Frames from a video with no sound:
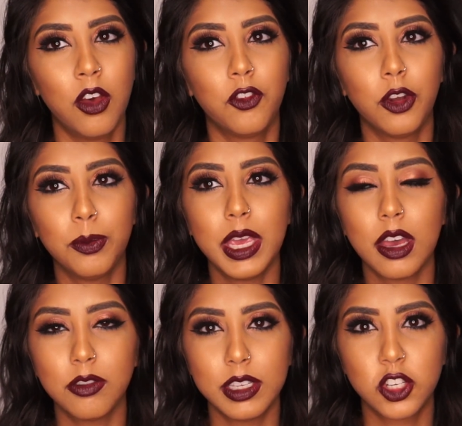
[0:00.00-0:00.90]
For me,
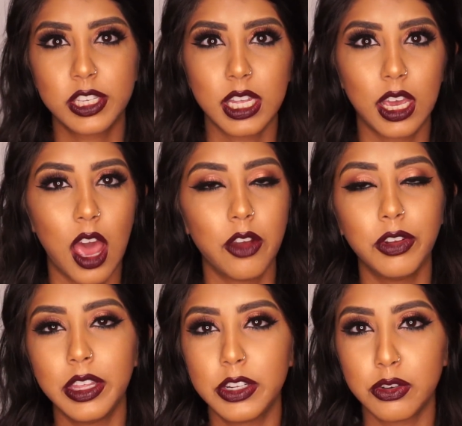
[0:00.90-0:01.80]
I was just like, I
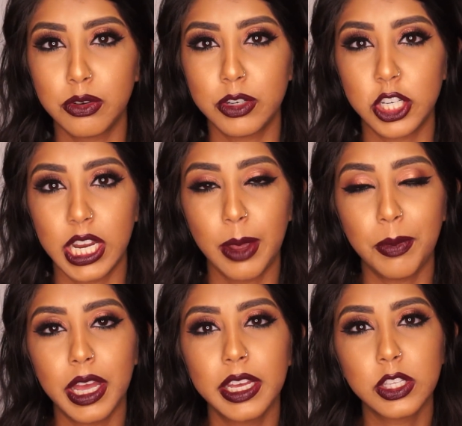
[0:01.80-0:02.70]
really don't know what shade I'm
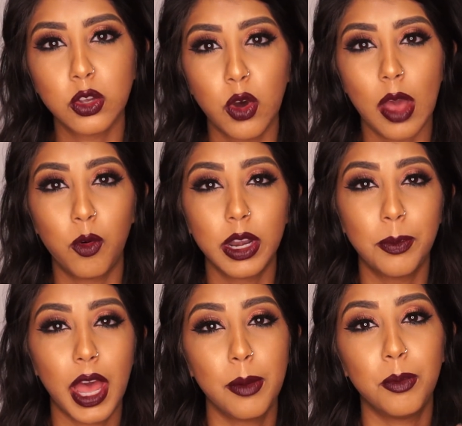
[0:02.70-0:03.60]
buying, so I want to
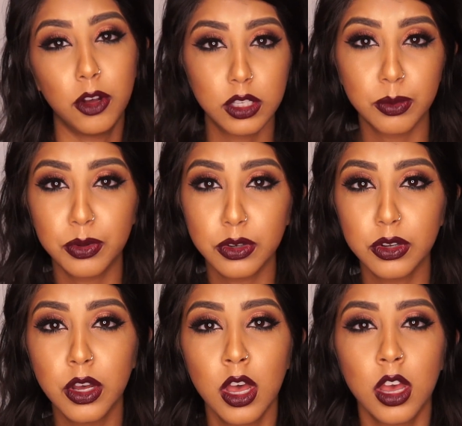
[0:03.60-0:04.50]
buy
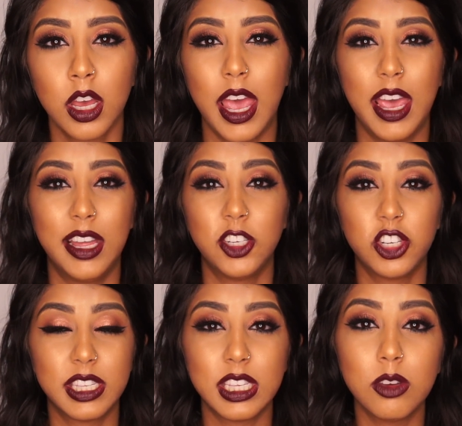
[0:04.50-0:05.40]
multiple and
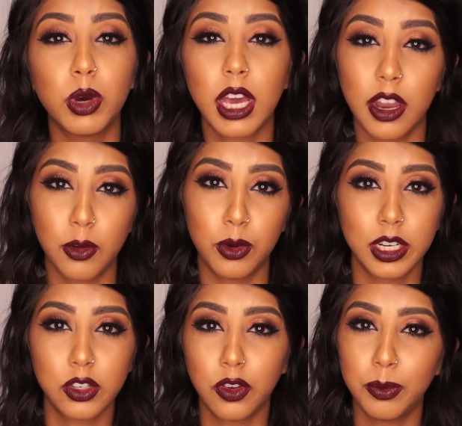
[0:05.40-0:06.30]
just see what kind of
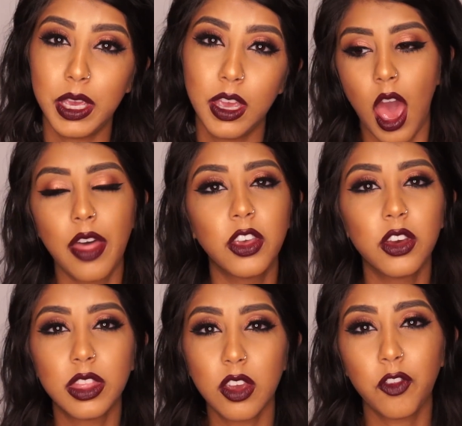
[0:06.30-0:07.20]
works for me. And the
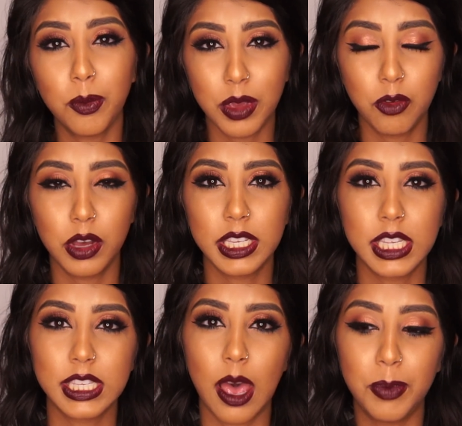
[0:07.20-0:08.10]
good thing for me
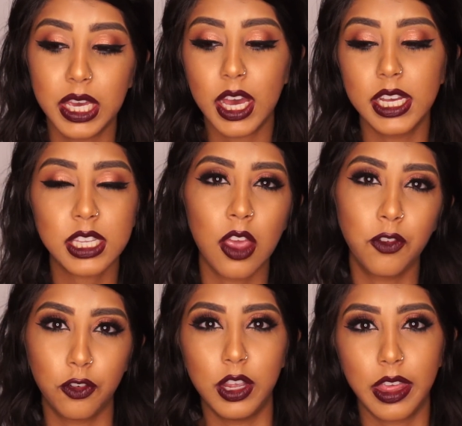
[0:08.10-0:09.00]
is that because I
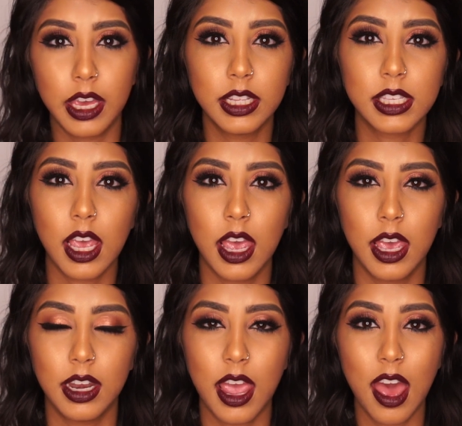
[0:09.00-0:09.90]
freelance
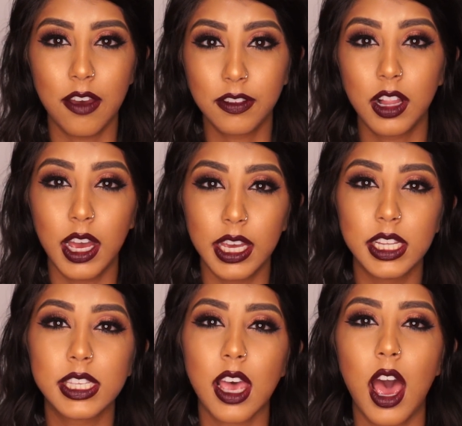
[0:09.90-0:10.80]
and I have
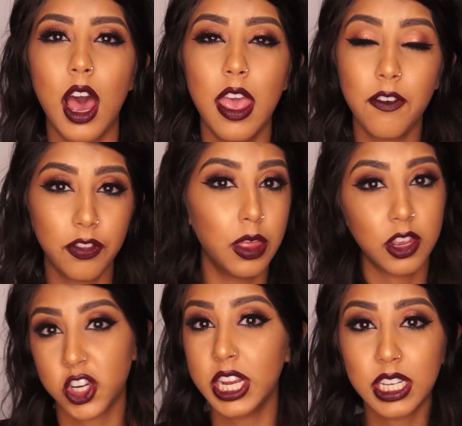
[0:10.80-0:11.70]
clients, if the
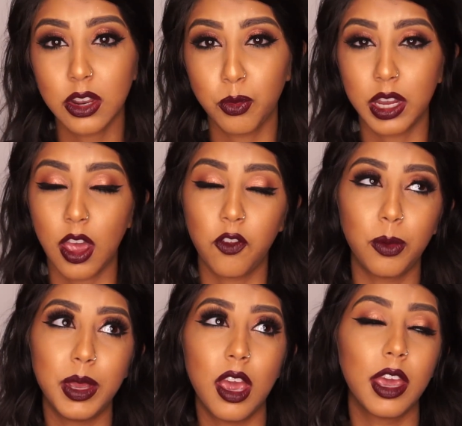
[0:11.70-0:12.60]
shade didn't work out for
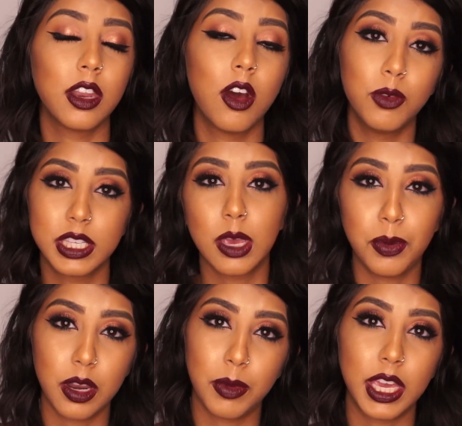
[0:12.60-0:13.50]
me, I can always keep
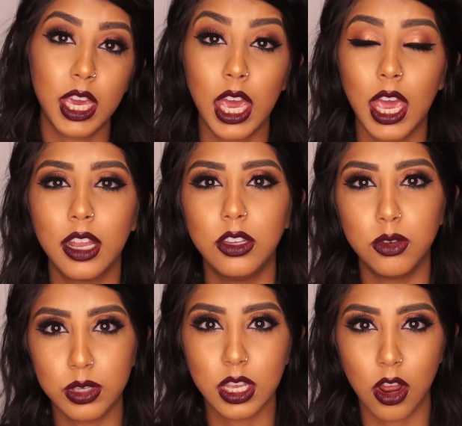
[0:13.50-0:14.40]
it in my kit and
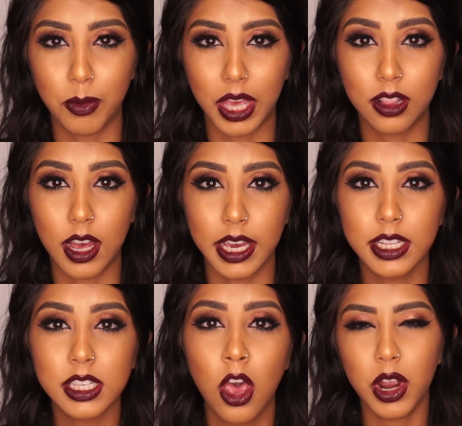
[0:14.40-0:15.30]
use it on my
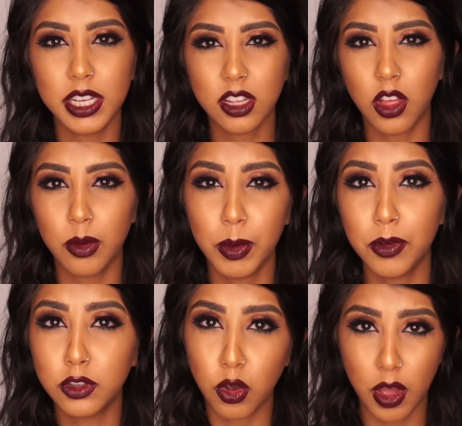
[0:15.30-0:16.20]
clients. Whereas a lot of
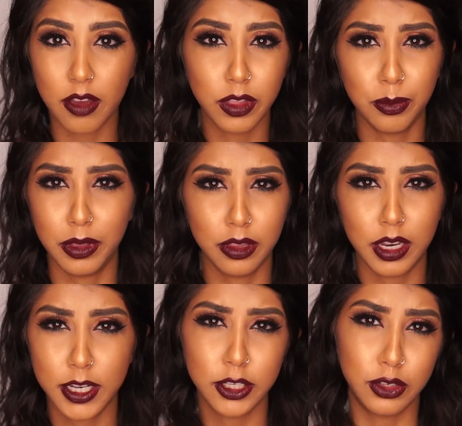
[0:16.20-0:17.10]
people don't have the
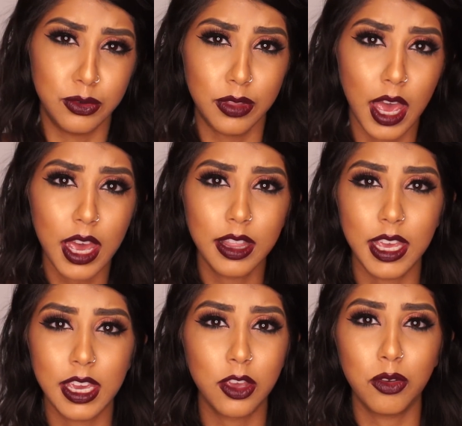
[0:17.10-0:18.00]
ability to do that.
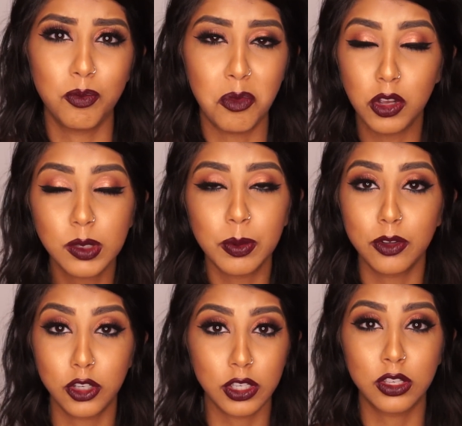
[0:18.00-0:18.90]
Like, most
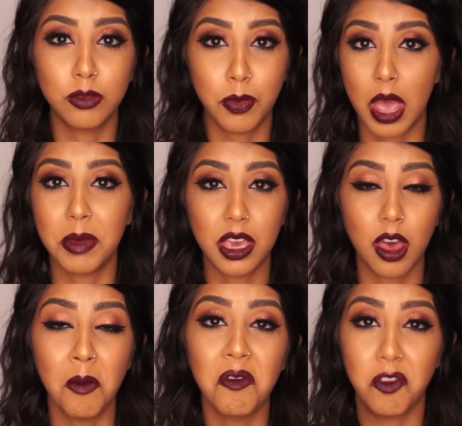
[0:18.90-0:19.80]
people just buy
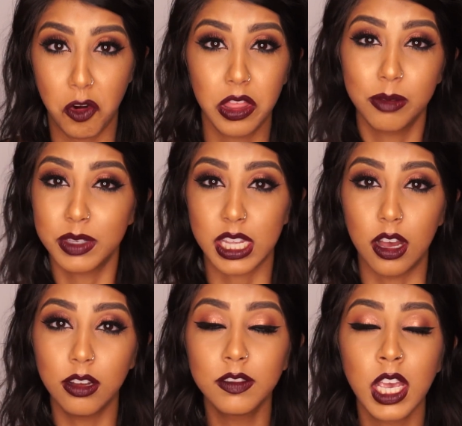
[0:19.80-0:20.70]
makeup for
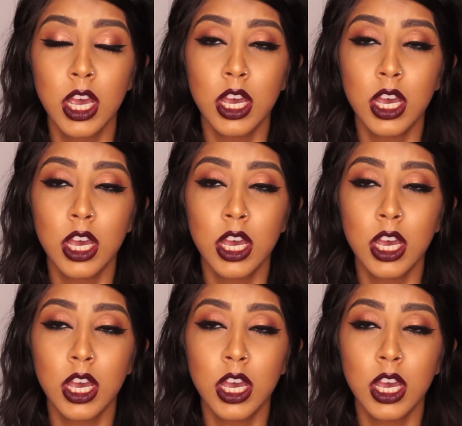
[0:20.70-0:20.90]
themselves.